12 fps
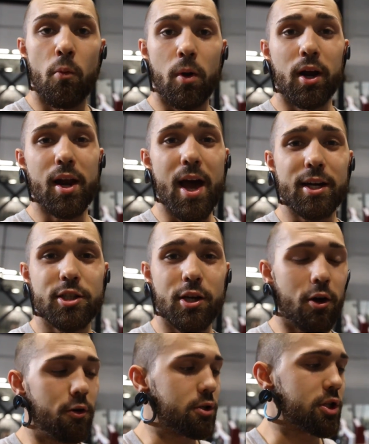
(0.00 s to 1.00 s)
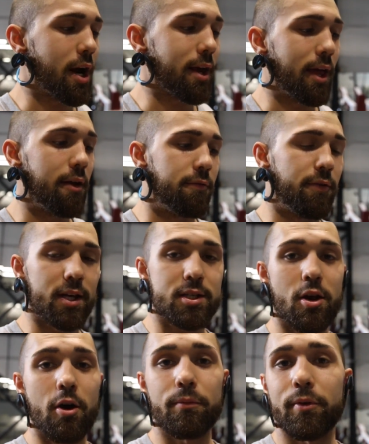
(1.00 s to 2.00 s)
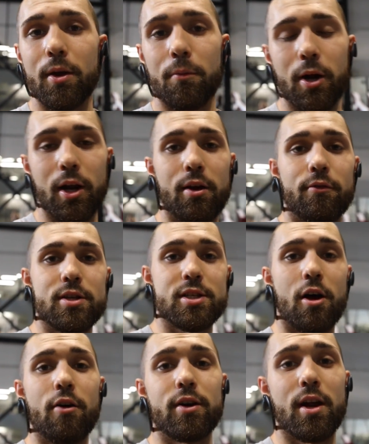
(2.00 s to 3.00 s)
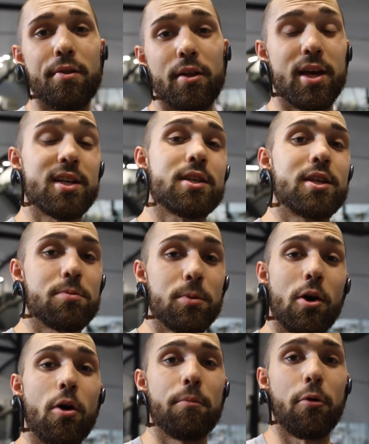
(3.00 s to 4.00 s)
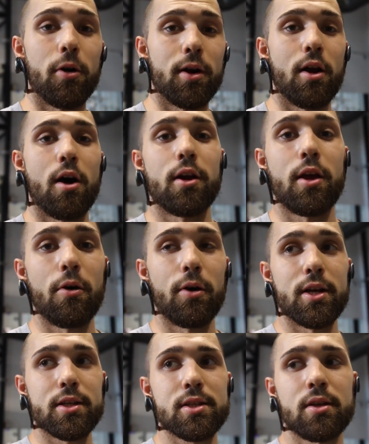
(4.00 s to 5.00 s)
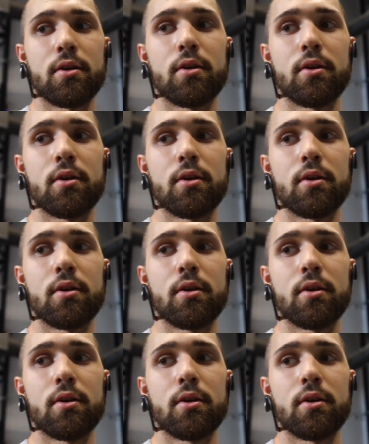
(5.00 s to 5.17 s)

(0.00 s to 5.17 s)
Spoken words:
We're gonna actually go to try to get it fixed, hopefully, and we're gonna resolve it nonetheless, because we know important audio is.